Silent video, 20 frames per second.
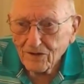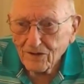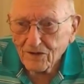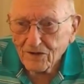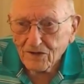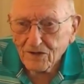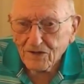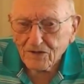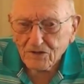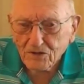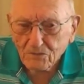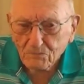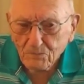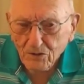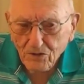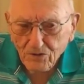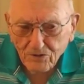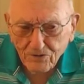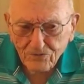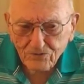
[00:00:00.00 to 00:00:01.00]
like an
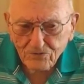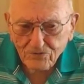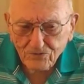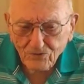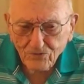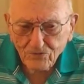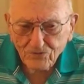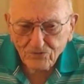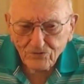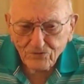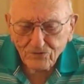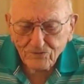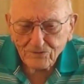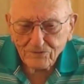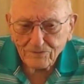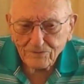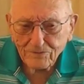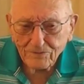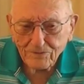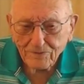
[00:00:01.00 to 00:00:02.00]
American soldier?
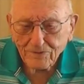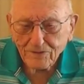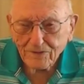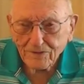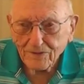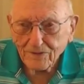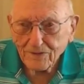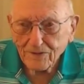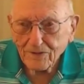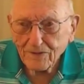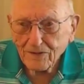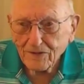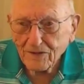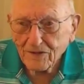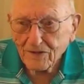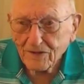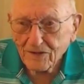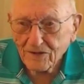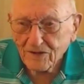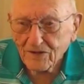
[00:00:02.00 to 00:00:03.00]

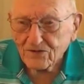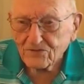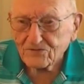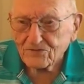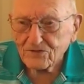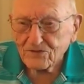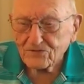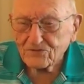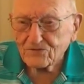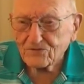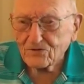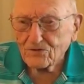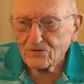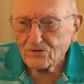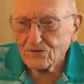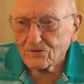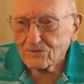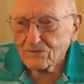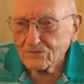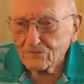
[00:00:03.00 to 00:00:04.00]
I said,
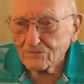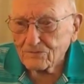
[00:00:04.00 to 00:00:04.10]
sure.